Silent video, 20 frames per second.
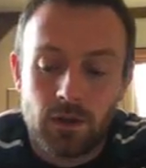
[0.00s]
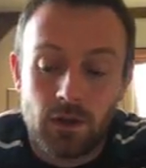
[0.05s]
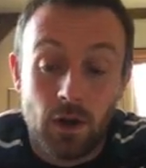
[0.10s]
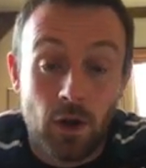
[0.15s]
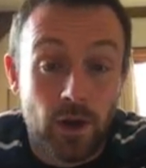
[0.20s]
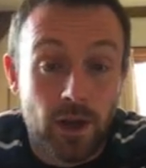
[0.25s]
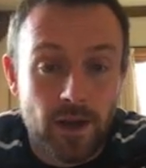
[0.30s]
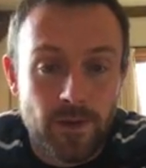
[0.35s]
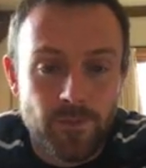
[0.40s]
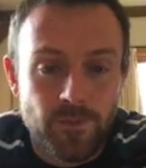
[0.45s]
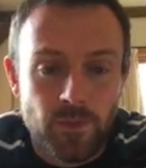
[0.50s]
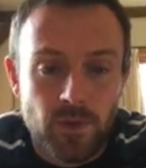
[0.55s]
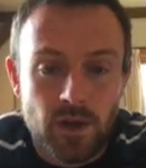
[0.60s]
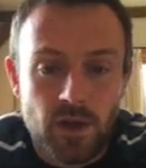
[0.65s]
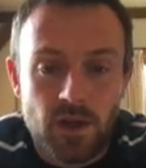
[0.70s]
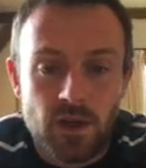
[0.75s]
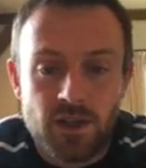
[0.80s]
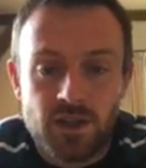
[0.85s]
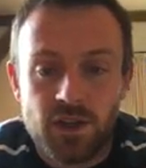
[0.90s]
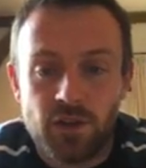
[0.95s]
Okay,
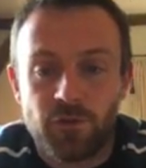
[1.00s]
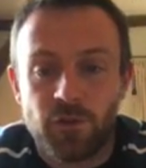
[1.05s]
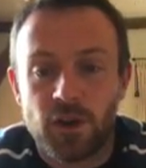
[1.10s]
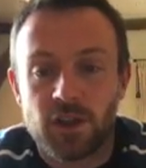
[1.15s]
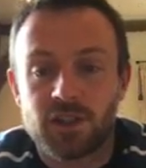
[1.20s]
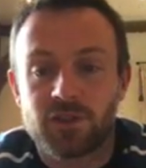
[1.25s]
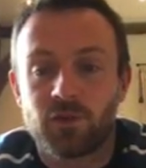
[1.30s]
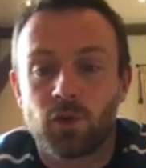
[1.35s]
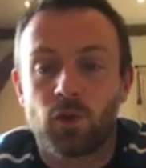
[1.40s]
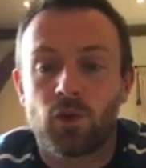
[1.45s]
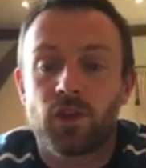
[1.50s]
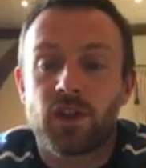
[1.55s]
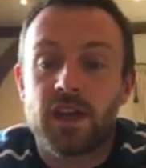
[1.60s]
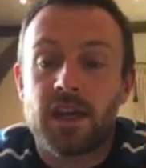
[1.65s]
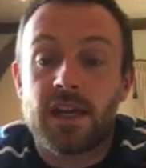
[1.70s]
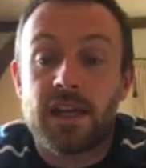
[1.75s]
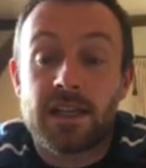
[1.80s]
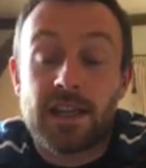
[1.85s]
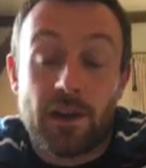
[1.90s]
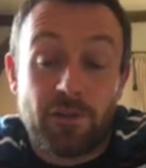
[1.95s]
so first of all,
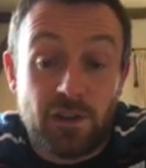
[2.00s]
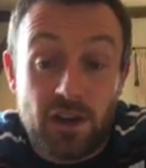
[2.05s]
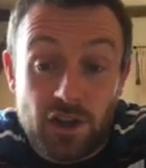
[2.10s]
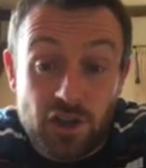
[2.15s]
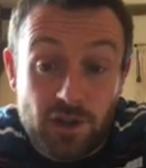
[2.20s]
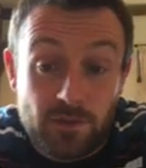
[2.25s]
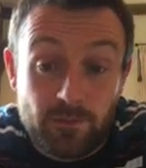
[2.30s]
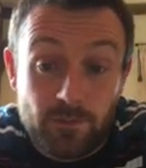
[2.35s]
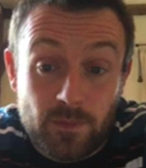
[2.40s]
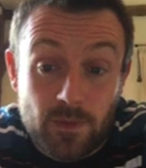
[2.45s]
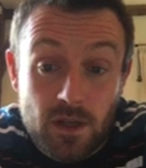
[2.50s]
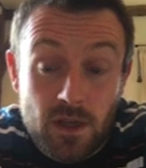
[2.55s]
the definition.